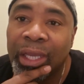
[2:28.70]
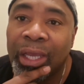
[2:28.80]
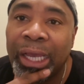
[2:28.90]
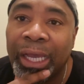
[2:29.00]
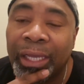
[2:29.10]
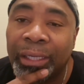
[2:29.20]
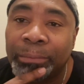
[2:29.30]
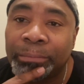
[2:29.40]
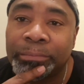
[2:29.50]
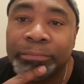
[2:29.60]

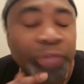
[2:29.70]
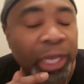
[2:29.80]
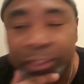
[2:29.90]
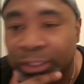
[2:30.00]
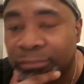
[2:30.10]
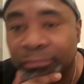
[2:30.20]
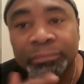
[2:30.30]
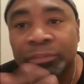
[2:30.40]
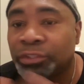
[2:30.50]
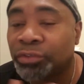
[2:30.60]
um, tragic,
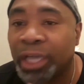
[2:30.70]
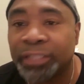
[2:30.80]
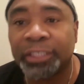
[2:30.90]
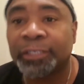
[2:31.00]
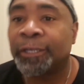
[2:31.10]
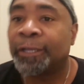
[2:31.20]
tragic.